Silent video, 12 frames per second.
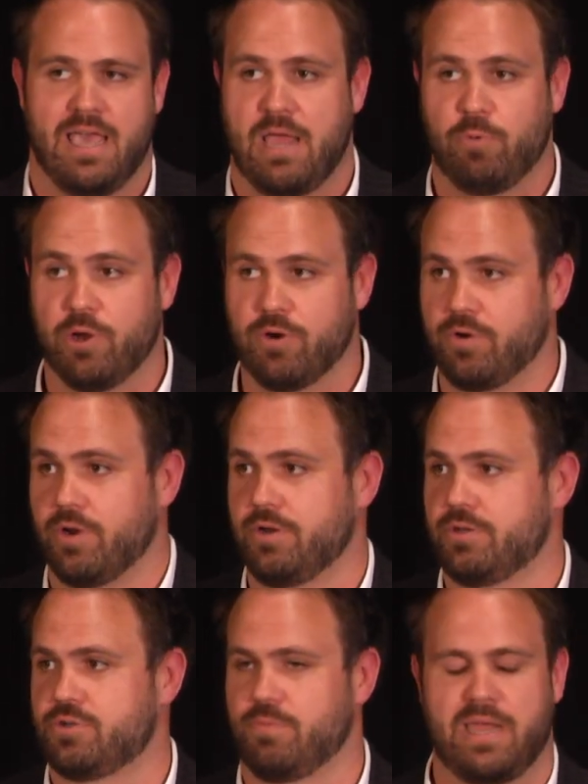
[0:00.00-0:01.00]
And we were
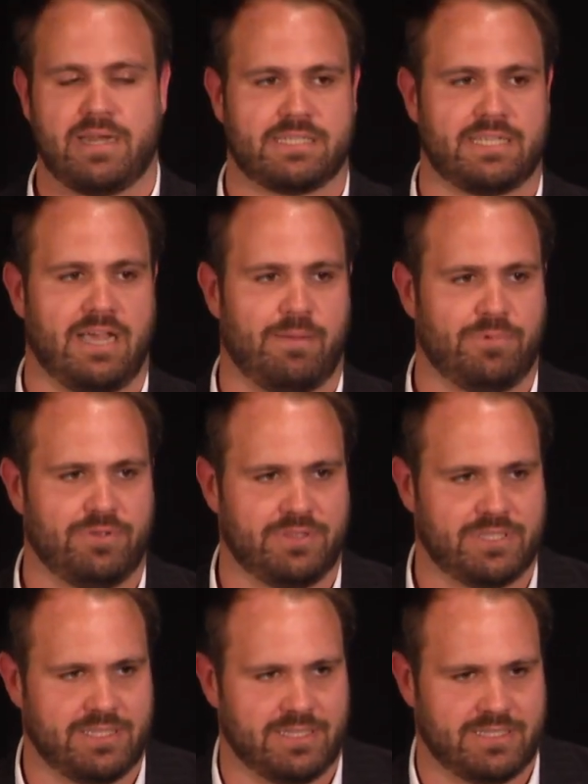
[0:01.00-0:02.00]
tremendously
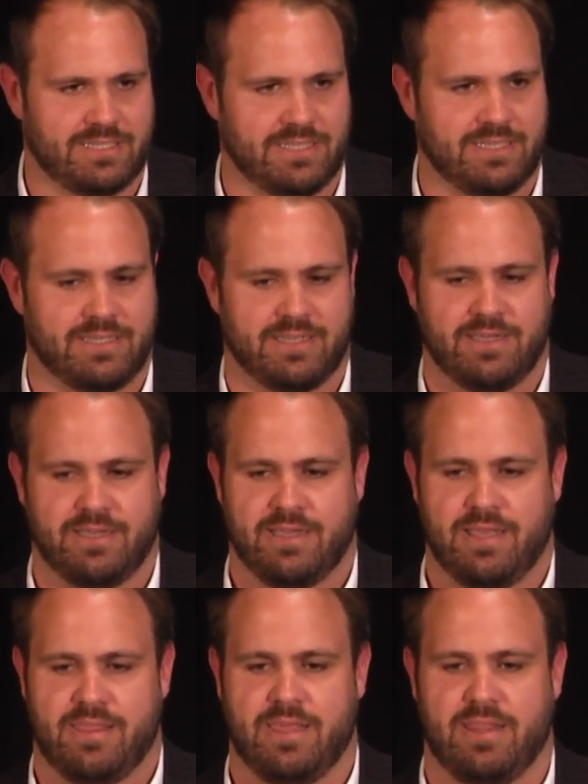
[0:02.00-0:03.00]
humbled
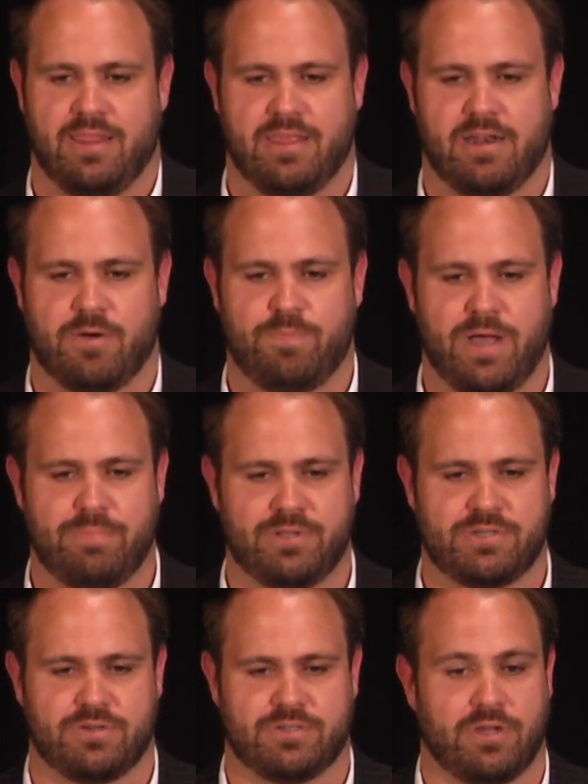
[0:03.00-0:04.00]
that our
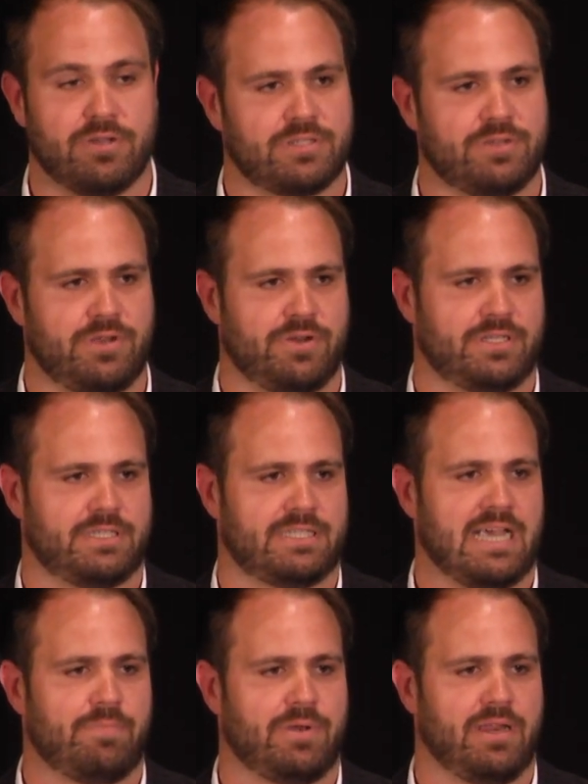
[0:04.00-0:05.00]
publishers also noticed this
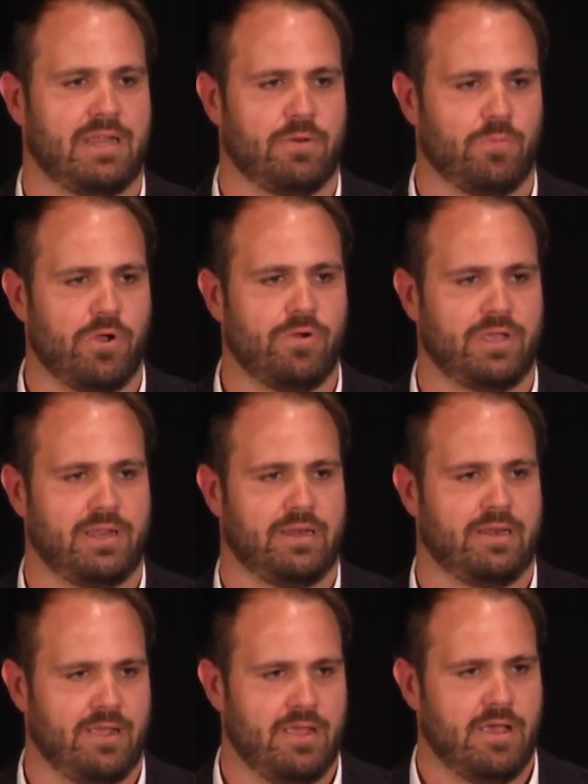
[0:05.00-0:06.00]
happening and wrote
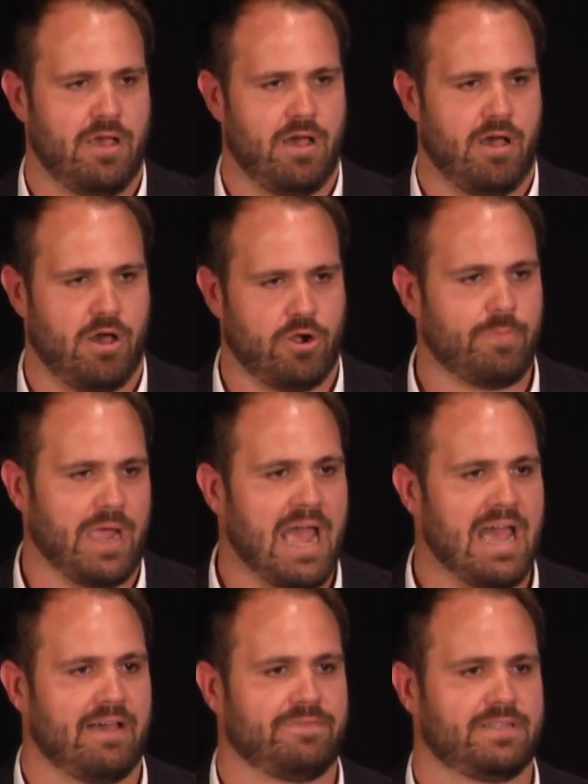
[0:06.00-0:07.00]
in on our
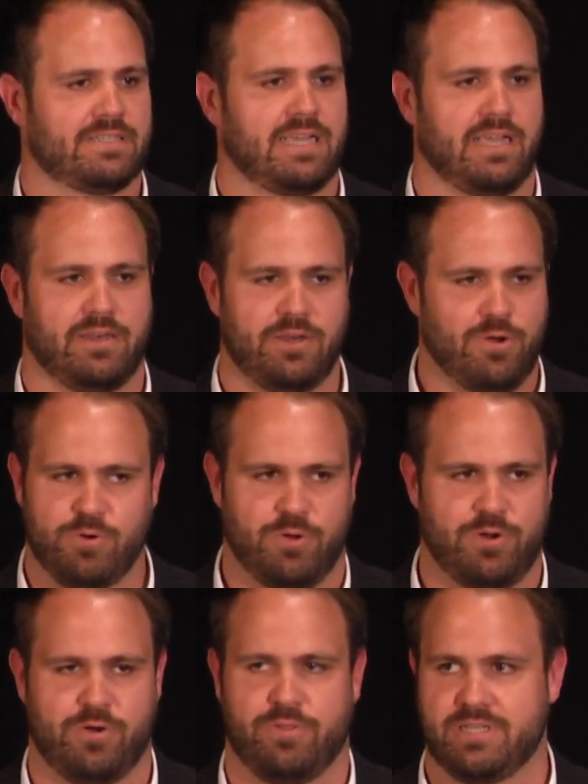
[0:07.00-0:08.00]
behalf to say,
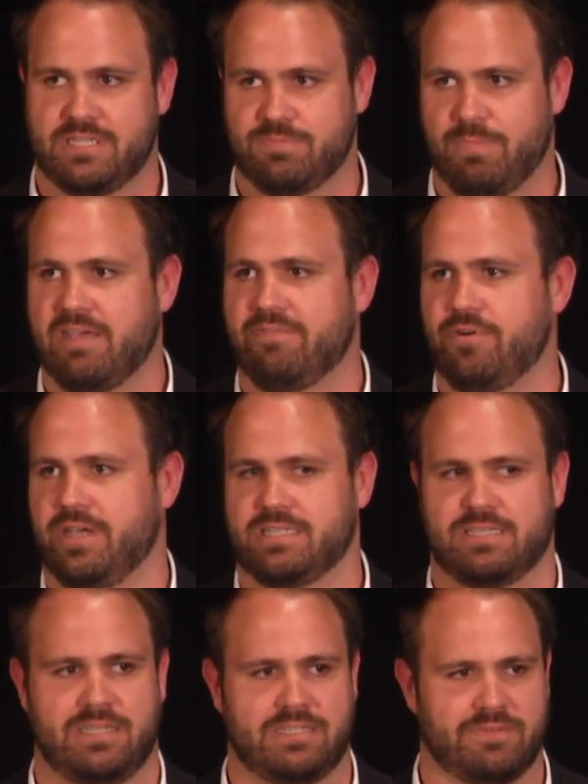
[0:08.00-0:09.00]
no, this is my
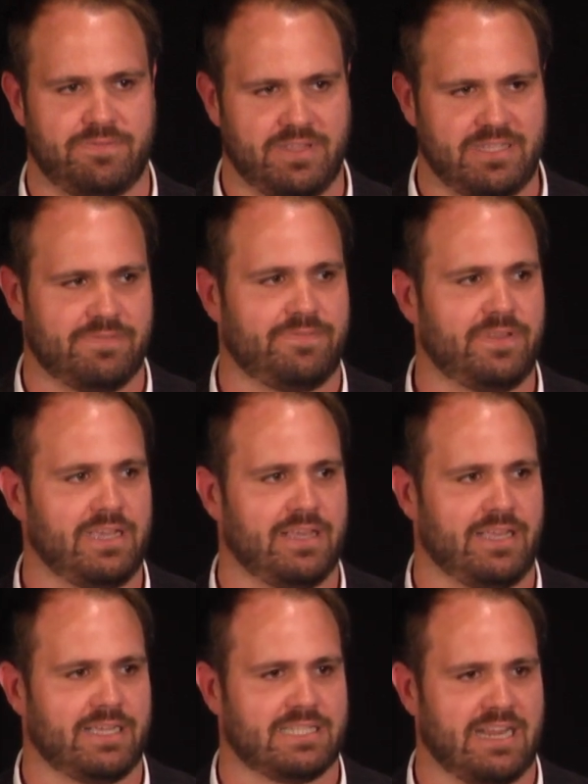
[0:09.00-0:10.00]
voice. These affiliate
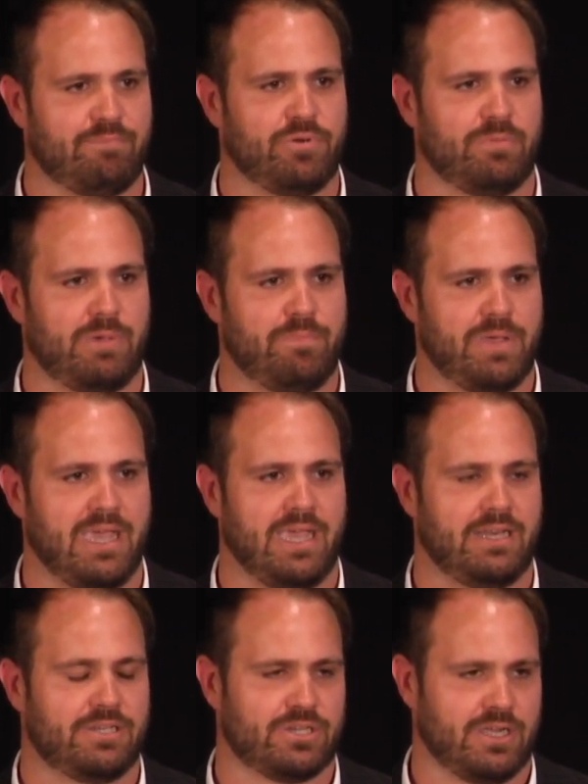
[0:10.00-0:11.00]
links that I put in my
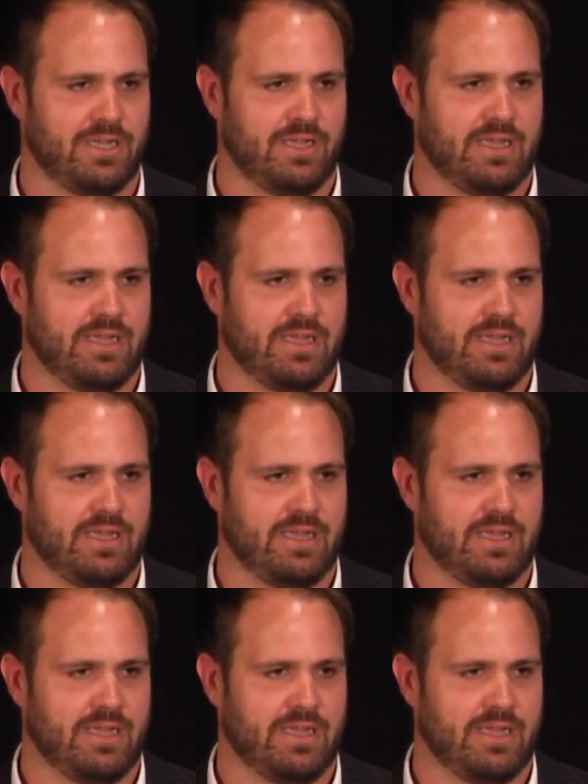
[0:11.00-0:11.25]
page